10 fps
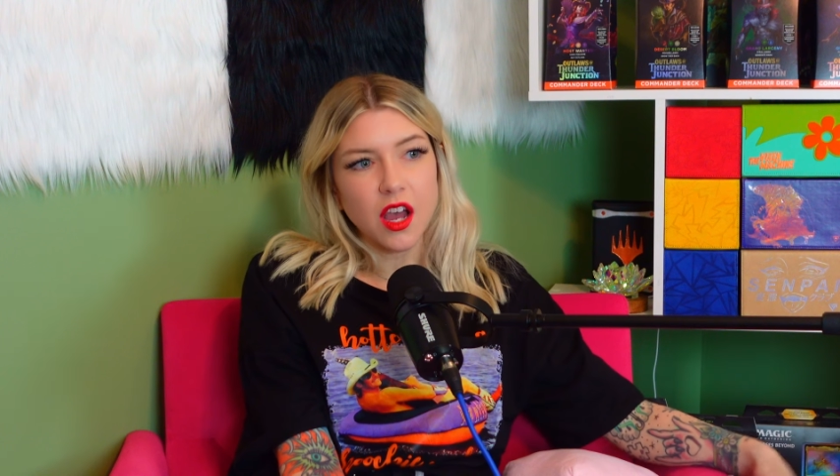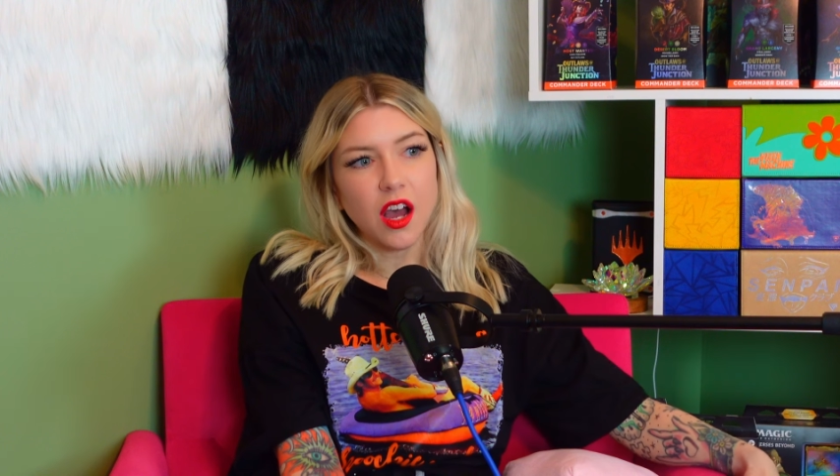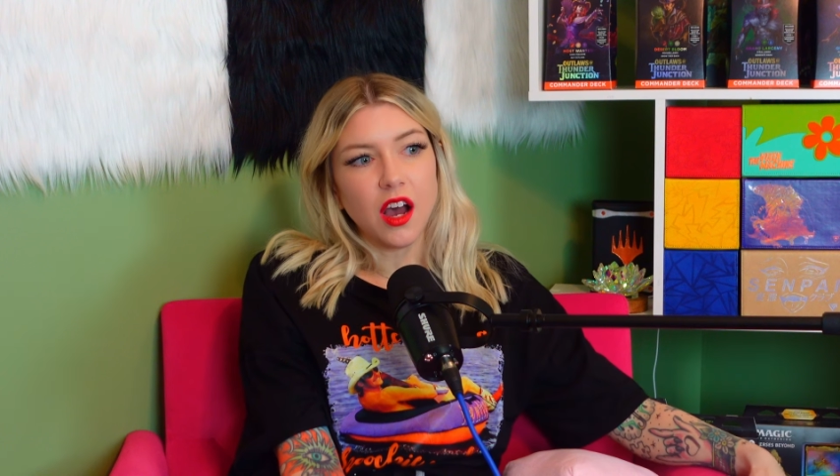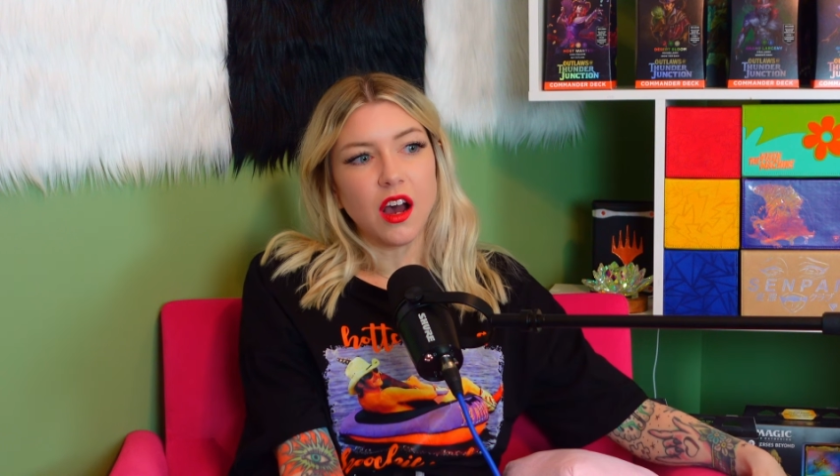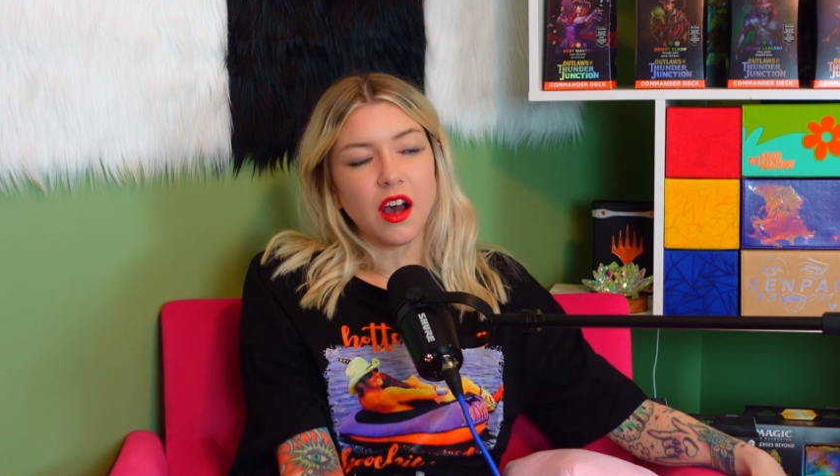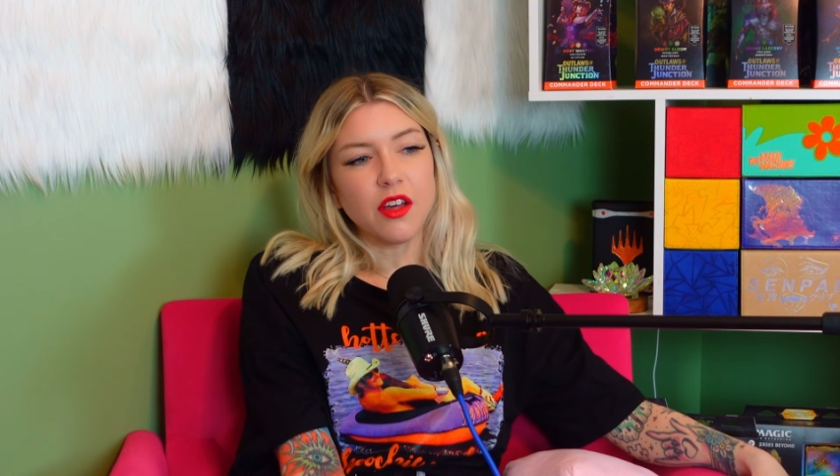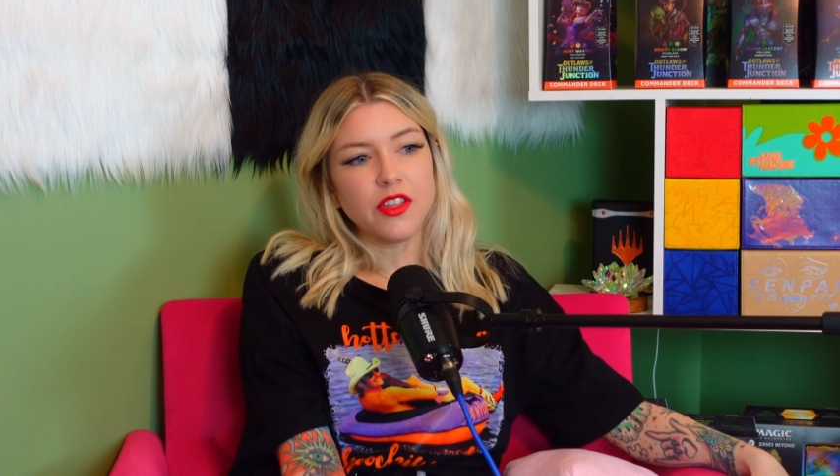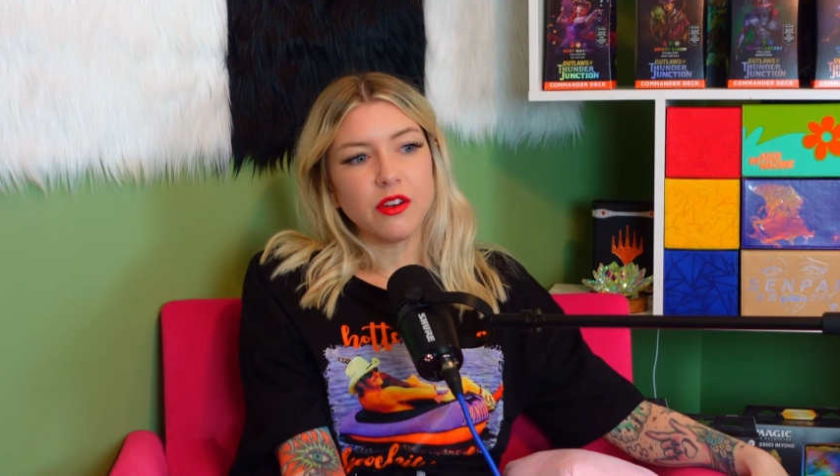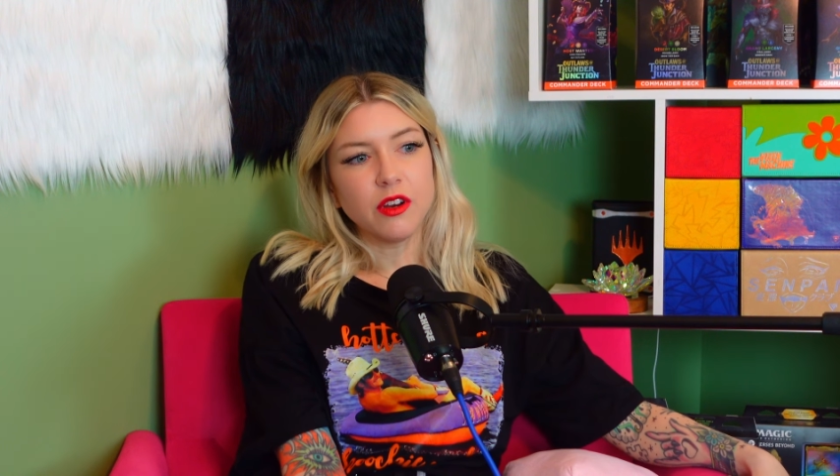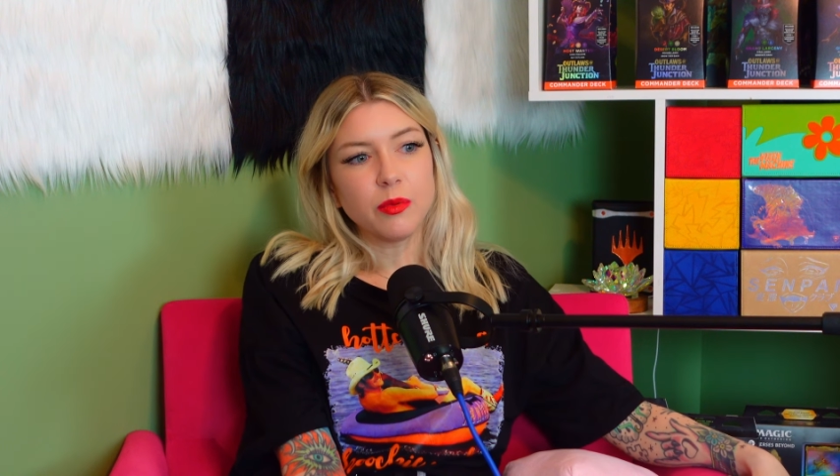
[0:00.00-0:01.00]
Mm-hmm. Uh,
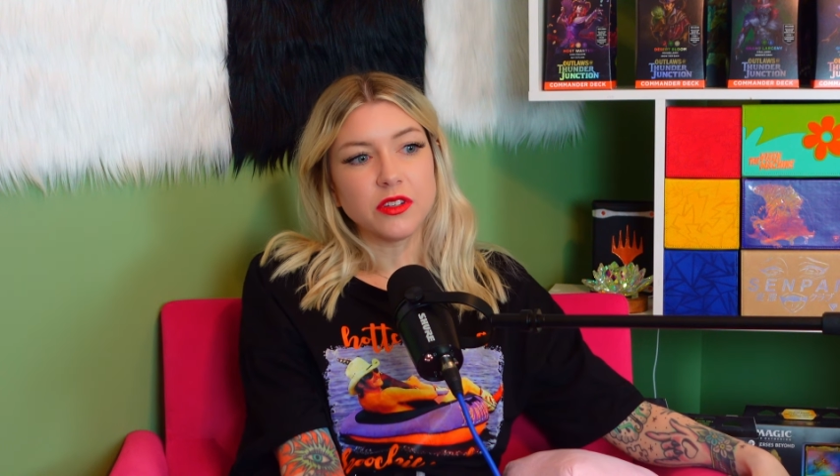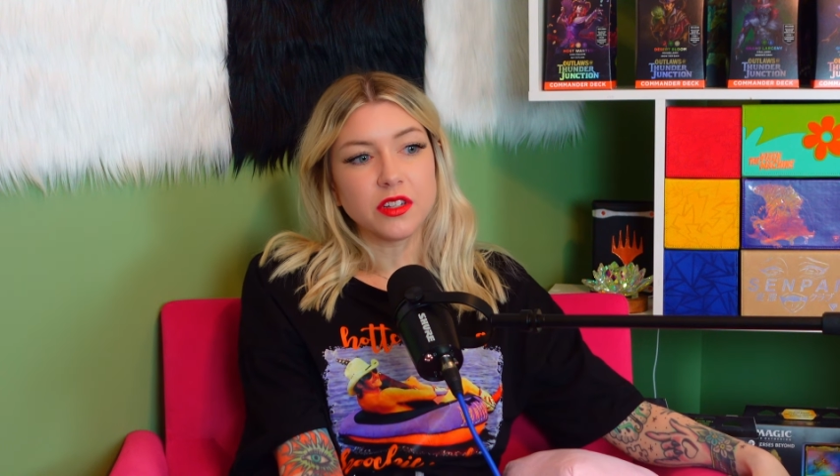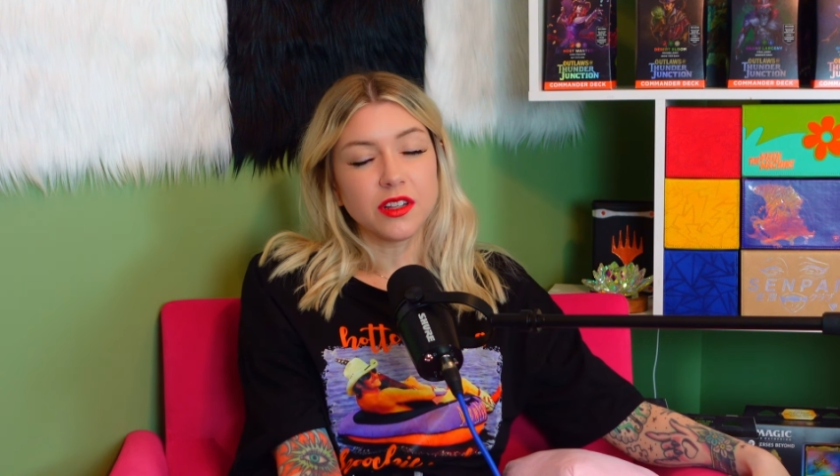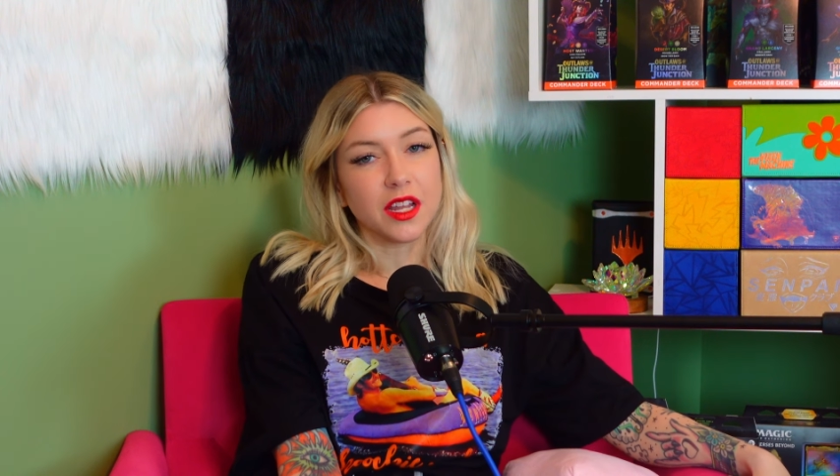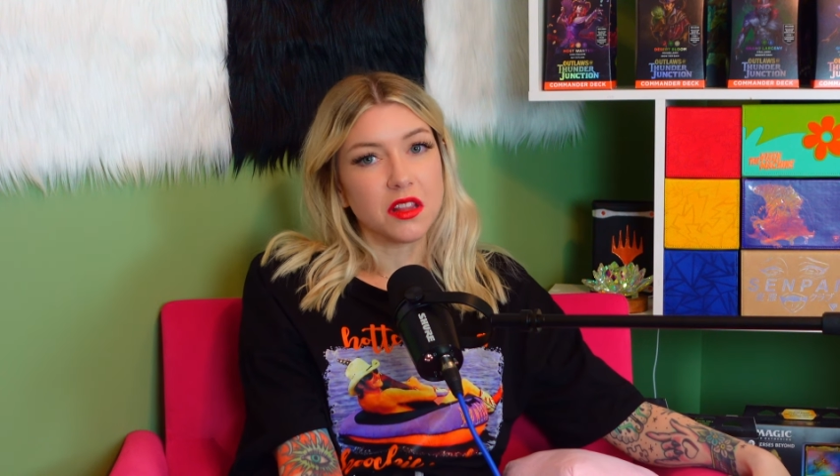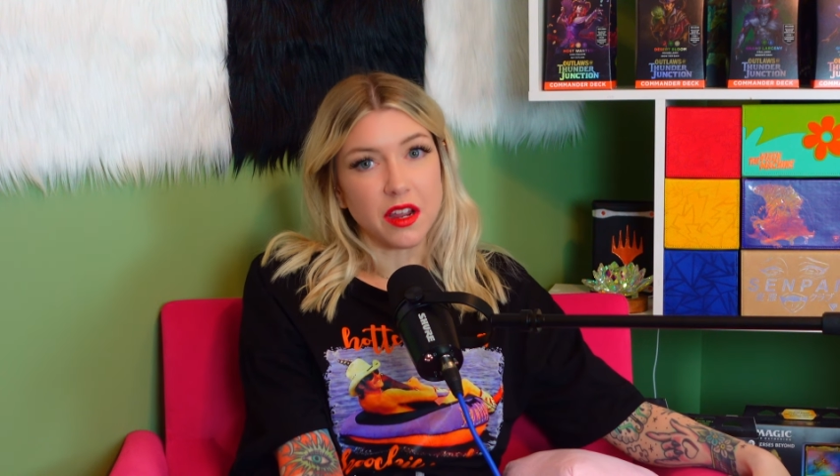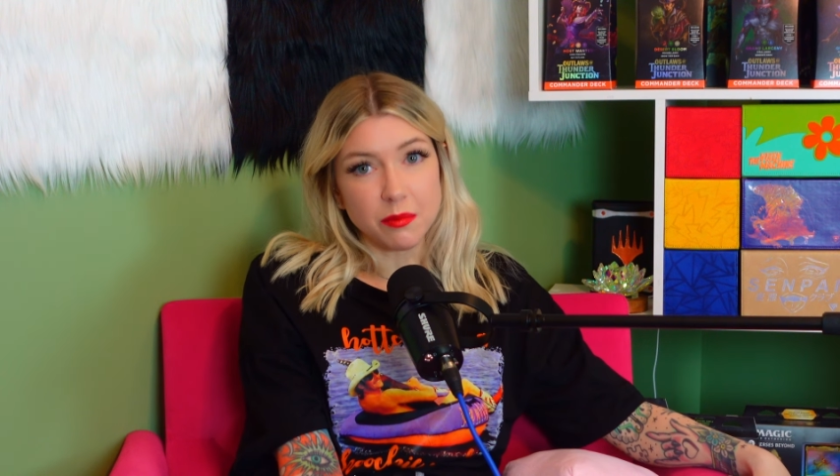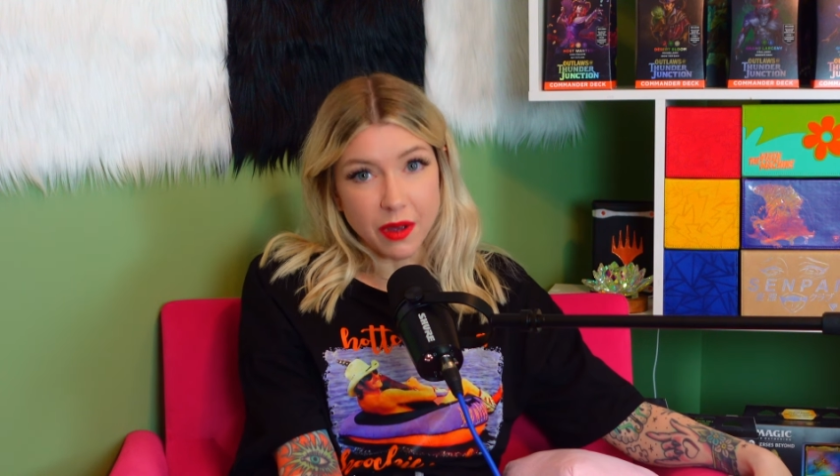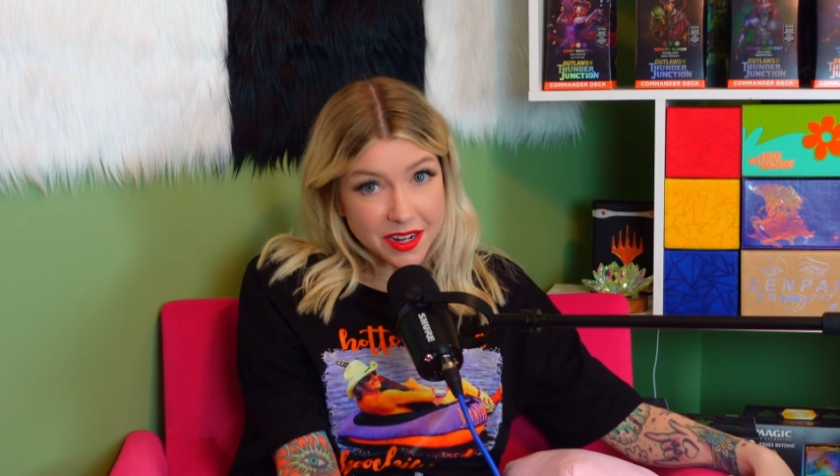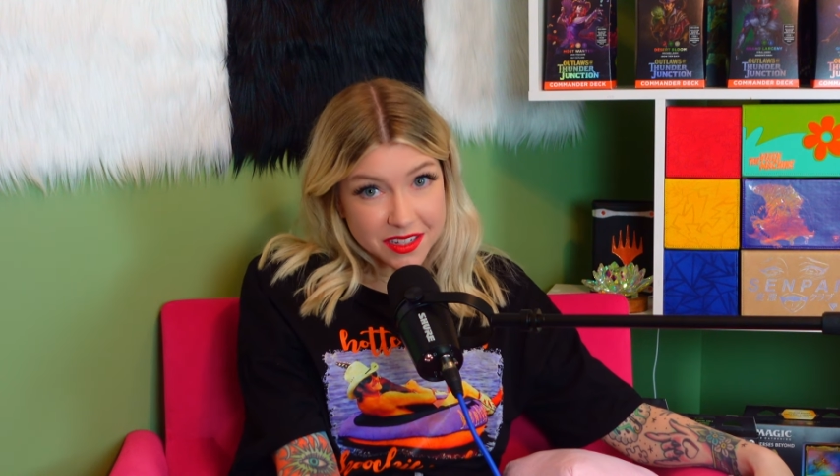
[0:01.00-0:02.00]
they reprinted Leyline
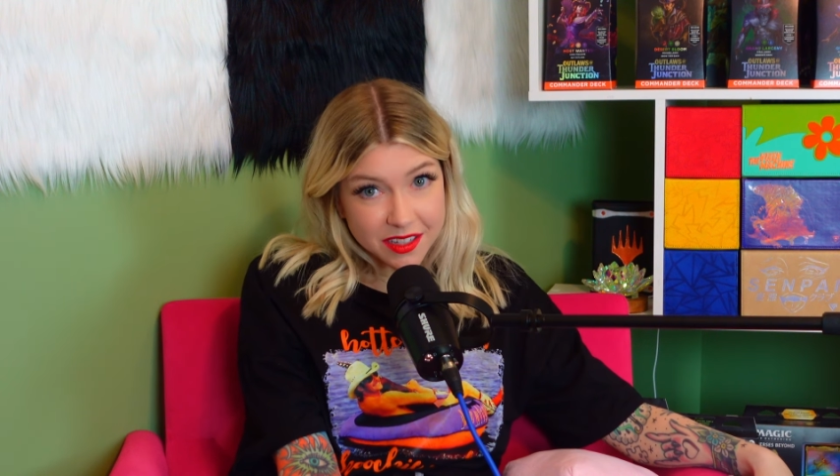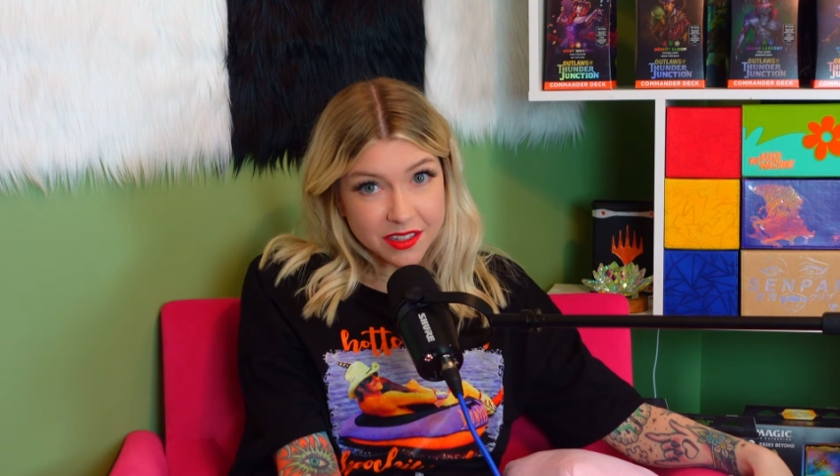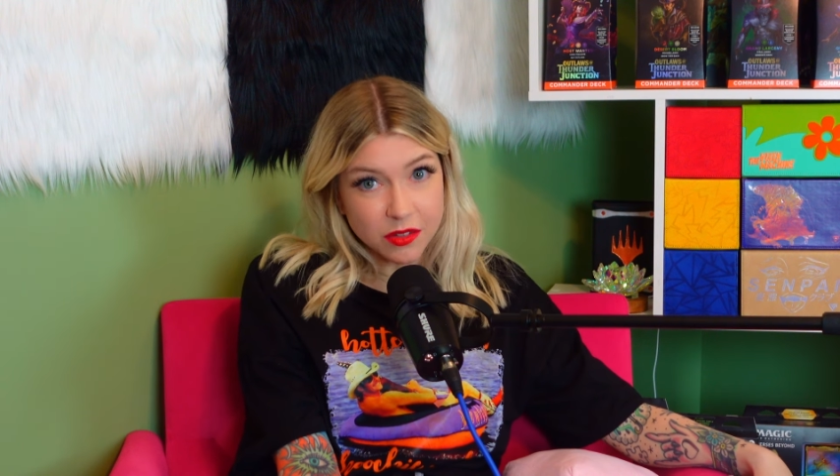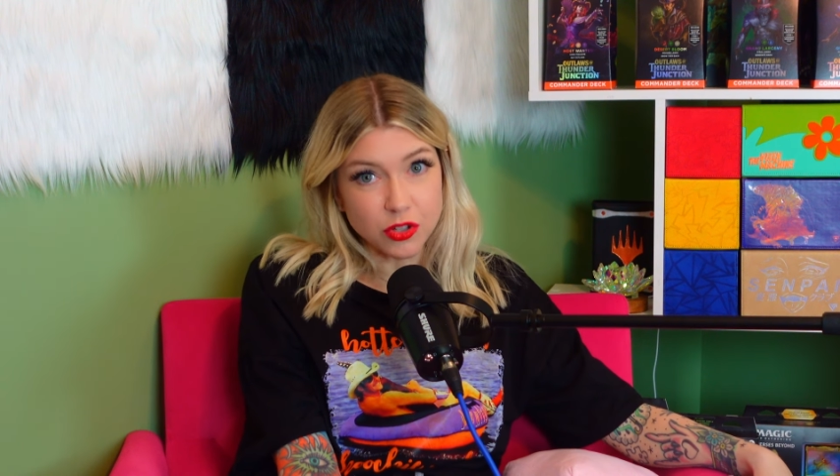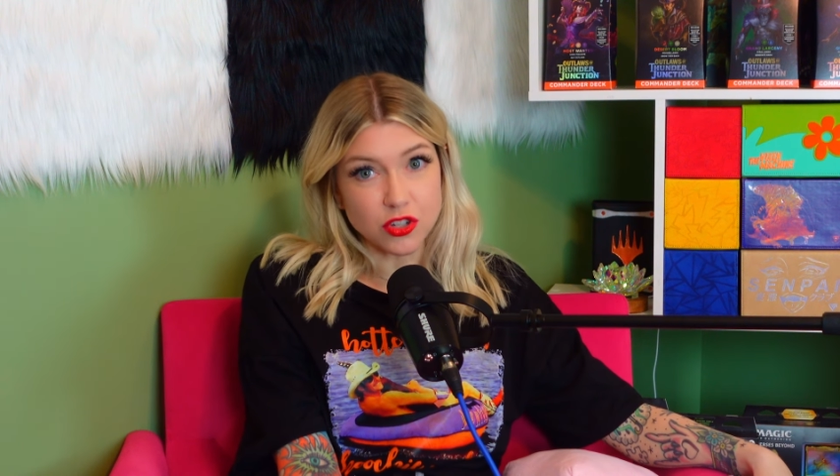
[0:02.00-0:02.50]
Binding, yeah.